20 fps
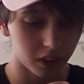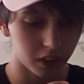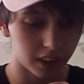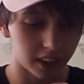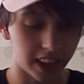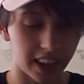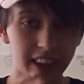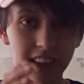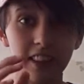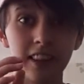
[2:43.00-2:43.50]

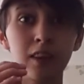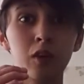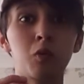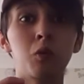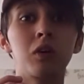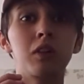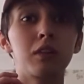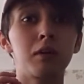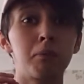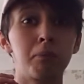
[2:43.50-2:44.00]
okay, this
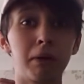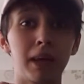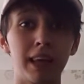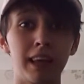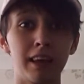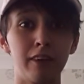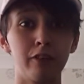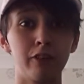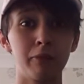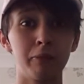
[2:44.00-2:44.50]
one's a
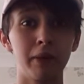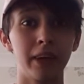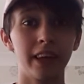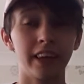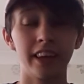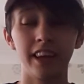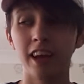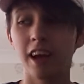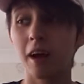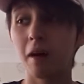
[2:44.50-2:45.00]
biggie for
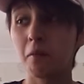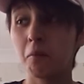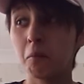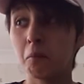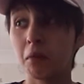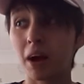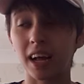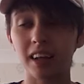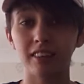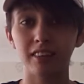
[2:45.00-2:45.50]
me.
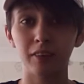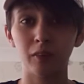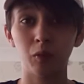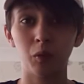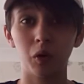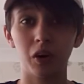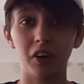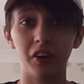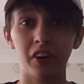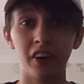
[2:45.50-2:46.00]
Massive
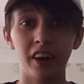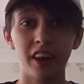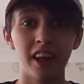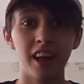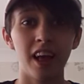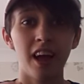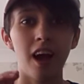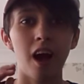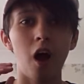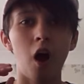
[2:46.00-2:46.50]
one.
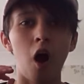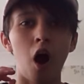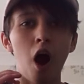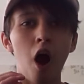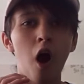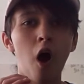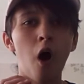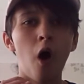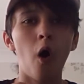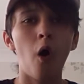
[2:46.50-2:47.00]

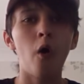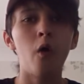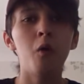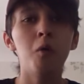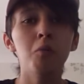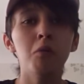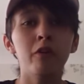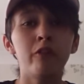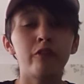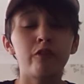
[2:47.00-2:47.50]

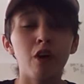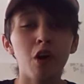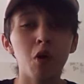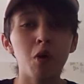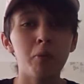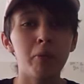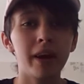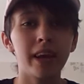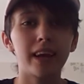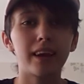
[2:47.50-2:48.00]

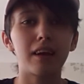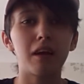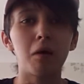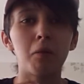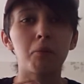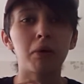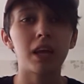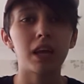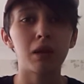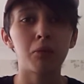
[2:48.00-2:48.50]
Homophobic
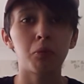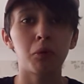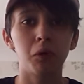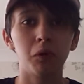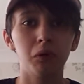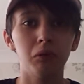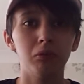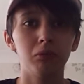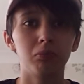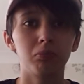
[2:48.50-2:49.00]

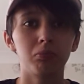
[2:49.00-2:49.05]
people.